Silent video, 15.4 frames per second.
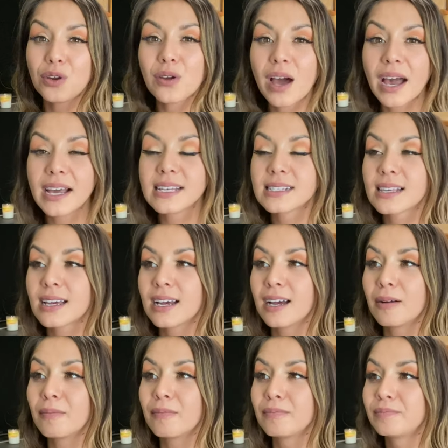
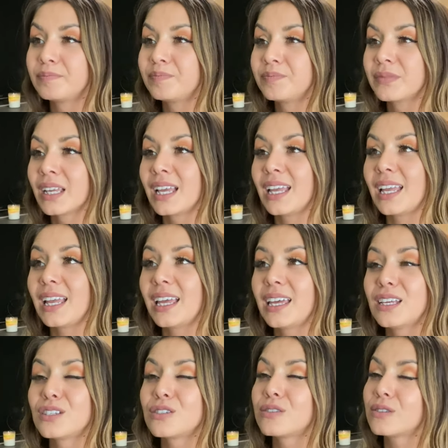guys.
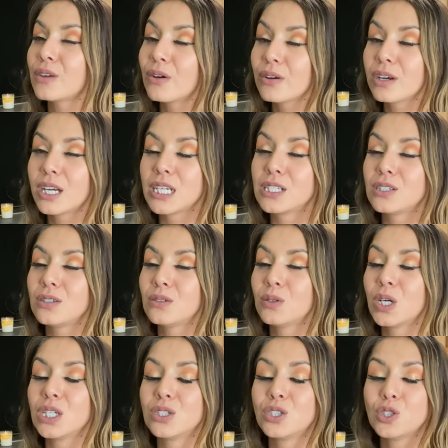It is so good
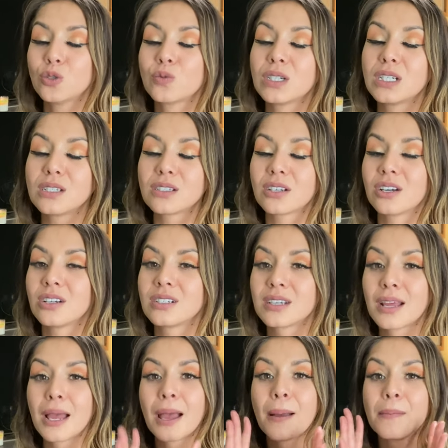to do research,
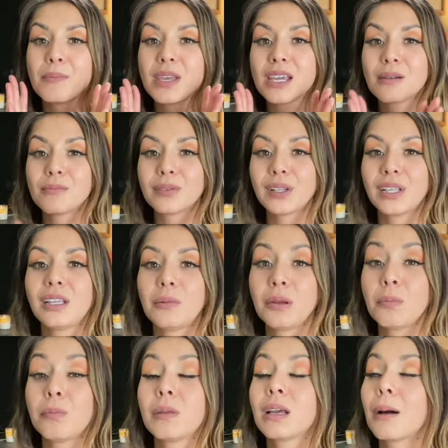be
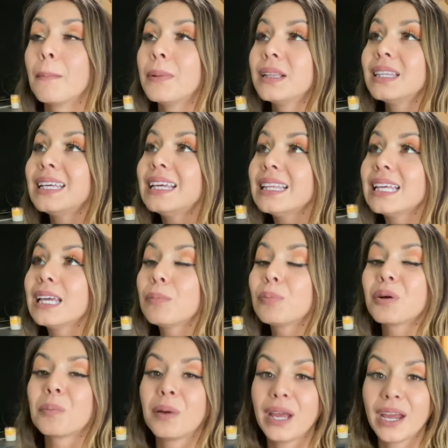completely
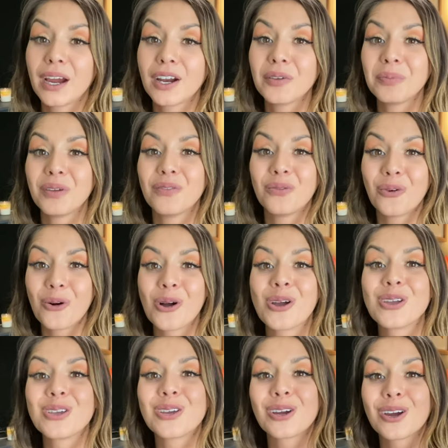prepared
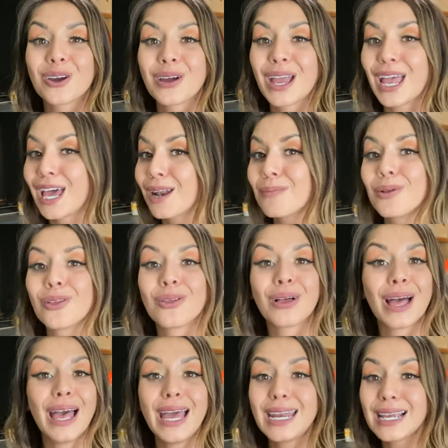before your animal,
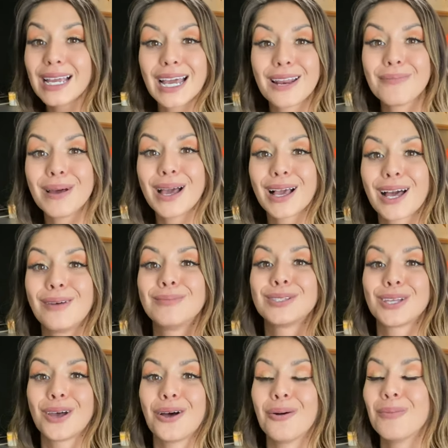any kind of pet, comes
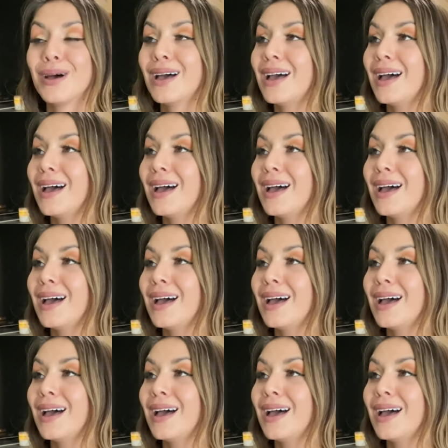home.